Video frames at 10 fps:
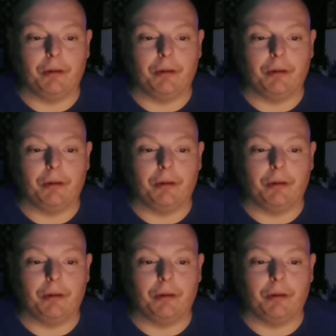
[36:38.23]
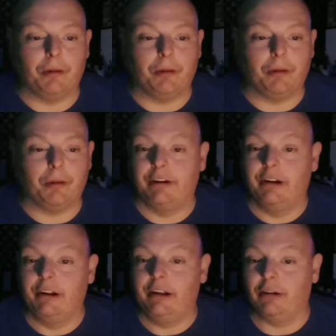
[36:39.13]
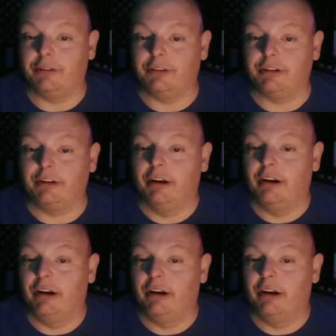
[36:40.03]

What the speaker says: verified donations will get a free LC.